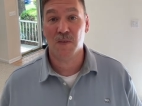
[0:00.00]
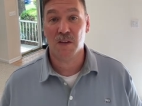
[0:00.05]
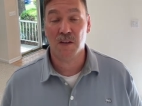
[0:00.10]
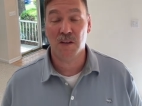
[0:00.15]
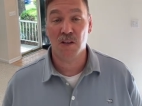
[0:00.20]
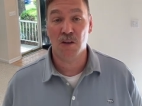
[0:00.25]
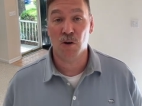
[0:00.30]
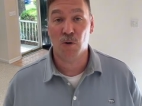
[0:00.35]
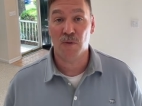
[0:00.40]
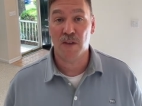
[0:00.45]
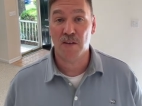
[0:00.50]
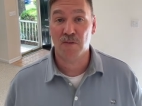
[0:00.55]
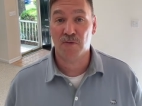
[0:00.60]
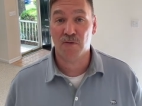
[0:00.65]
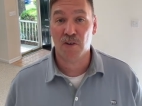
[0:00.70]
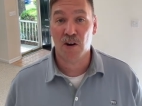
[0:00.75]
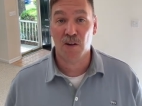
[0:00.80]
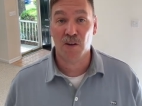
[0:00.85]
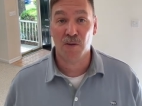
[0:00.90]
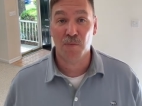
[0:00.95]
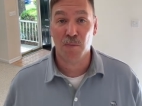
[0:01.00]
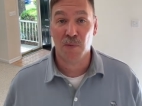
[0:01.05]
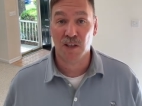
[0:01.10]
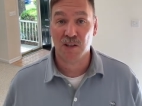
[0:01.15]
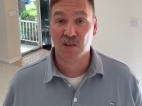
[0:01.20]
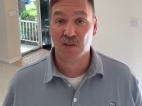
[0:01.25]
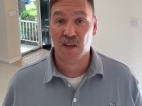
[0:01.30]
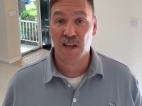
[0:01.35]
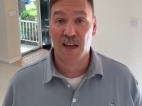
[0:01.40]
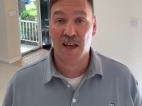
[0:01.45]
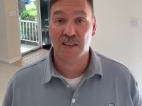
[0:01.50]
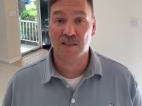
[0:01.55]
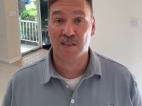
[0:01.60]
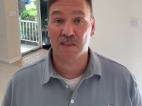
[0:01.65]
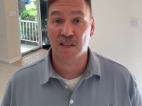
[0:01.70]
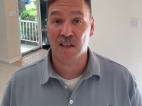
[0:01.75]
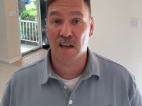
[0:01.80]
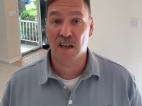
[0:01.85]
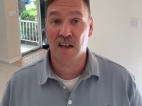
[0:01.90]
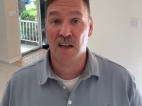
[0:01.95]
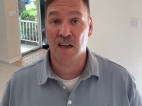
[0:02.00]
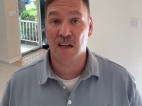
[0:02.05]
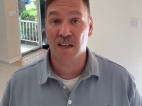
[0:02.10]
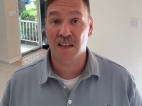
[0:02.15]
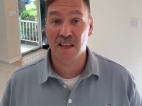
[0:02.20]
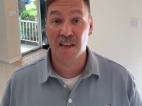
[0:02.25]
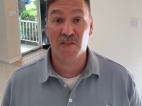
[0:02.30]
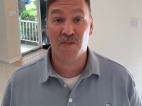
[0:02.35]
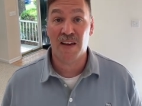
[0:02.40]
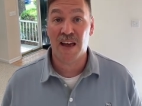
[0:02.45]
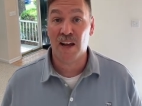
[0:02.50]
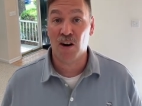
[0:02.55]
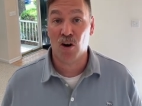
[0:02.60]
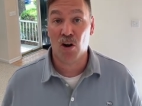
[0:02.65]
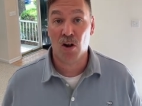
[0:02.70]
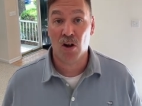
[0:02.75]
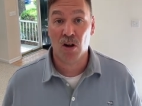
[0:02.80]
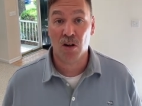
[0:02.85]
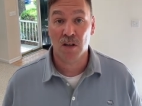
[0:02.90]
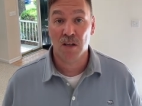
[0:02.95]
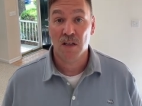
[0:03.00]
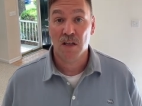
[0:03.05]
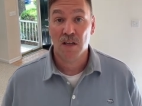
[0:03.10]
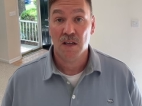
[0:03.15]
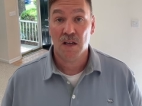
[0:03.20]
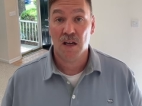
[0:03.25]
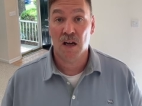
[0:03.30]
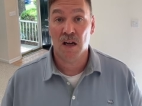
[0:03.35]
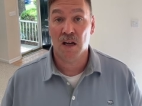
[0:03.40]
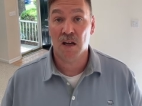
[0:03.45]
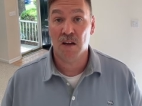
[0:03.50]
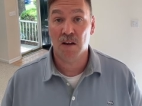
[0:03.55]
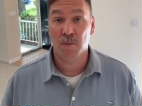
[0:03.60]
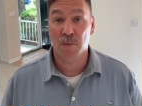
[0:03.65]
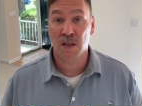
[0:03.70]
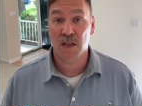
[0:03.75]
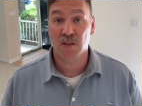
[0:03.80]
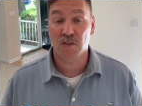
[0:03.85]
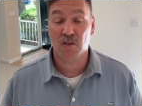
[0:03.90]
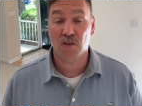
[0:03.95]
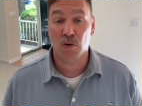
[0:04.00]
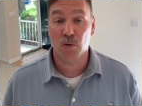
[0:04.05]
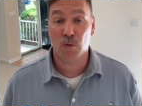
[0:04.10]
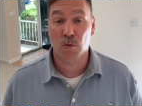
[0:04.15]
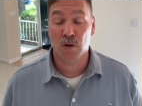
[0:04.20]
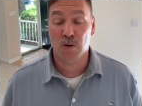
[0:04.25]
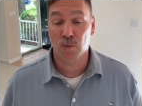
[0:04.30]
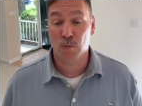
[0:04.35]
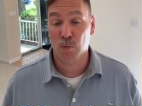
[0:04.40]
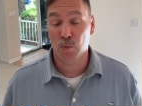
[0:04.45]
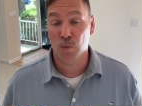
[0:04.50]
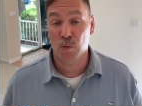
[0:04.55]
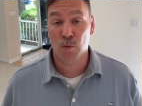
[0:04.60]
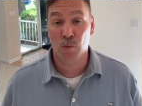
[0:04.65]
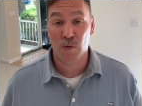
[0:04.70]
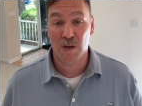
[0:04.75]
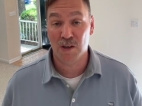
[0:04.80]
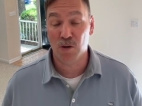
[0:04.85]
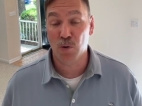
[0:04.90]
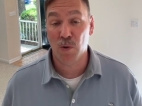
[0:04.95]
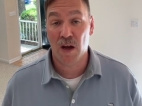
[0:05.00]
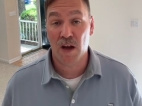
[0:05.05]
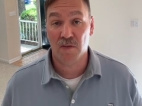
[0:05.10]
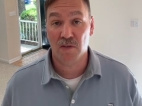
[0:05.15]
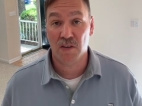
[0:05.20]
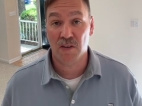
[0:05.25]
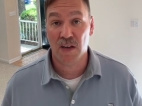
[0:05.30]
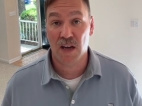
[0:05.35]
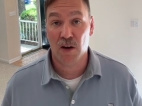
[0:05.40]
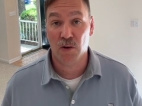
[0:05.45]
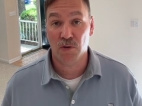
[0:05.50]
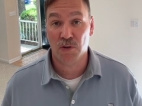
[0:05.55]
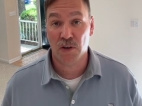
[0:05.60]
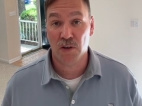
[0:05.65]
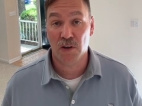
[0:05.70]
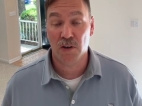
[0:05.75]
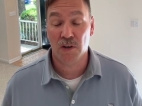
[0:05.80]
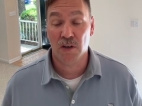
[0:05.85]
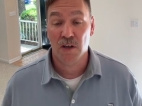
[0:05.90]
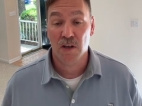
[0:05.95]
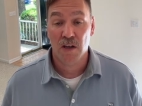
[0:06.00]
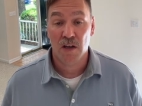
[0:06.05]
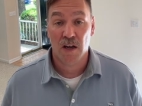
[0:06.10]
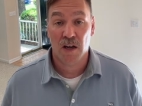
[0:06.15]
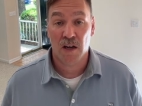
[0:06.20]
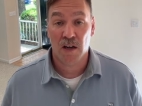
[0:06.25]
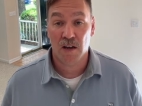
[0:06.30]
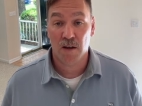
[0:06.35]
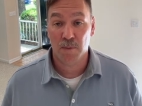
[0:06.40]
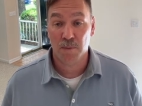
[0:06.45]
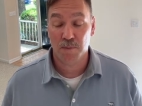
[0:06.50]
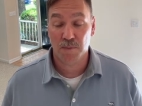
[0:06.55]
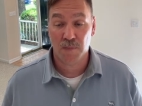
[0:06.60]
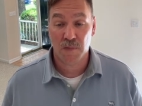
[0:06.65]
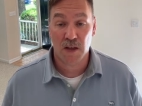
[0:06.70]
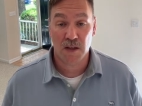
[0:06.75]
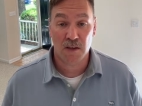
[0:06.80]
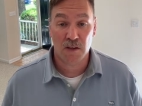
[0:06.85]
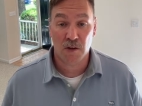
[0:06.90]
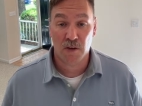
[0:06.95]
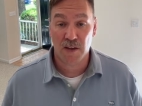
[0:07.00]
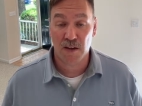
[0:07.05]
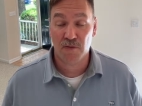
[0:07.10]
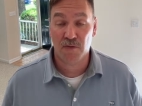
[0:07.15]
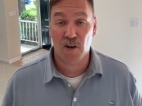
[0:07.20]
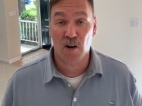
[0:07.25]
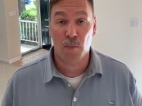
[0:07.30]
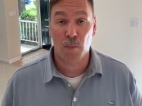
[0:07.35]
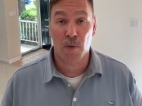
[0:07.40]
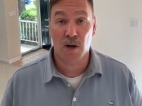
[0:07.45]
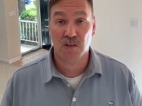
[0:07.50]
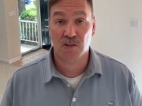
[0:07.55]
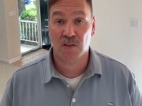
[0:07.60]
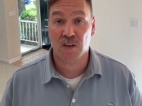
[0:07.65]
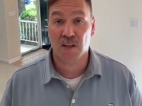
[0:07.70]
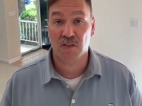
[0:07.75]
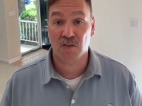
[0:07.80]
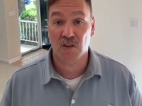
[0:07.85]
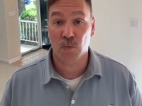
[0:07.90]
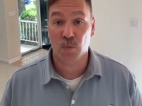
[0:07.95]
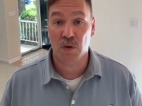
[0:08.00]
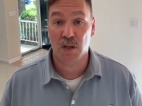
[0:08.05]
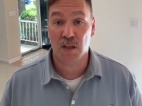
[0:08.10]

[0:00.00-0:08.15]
they've fallen much less, if at all. And so when we do have a downturn, they fall much less than we